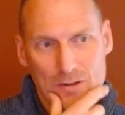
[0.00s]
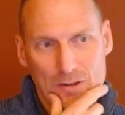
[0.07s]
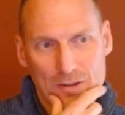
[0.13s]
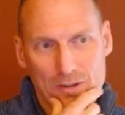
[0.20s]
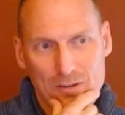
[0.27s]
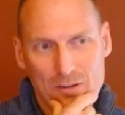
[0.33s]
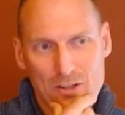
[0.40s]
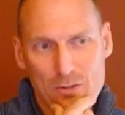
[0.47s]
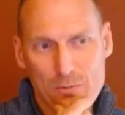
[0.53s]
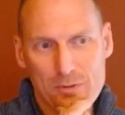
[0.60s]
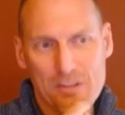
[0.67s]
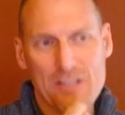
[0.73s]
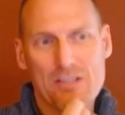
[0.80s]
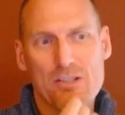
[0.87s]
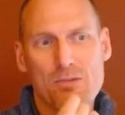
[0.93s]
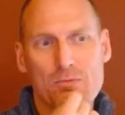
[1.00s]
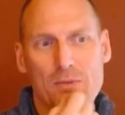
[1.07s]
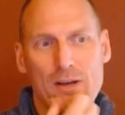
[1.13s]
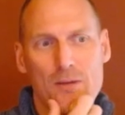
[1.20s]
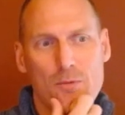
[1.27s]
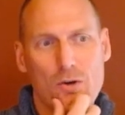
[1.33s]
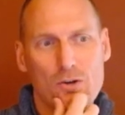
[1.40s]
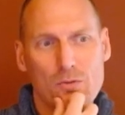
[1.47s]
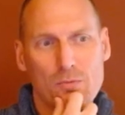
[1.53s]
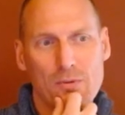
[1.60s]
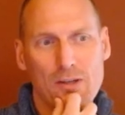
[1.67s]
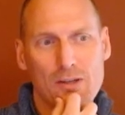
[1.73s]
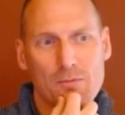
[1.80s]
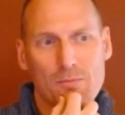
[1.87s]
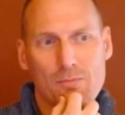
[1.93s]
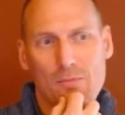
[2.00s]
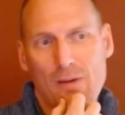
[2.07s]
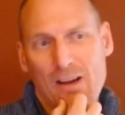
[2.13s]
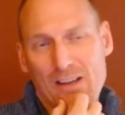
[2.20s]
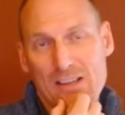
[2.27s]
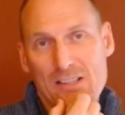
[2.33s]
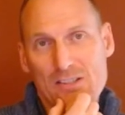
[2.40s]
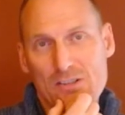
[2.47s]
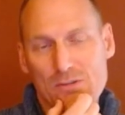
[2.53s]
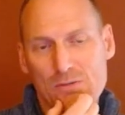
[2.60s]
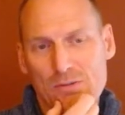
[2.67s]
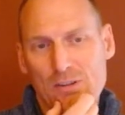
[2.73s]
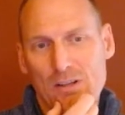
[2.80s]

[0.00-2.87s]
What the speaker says: this position, my opponent played, I guess,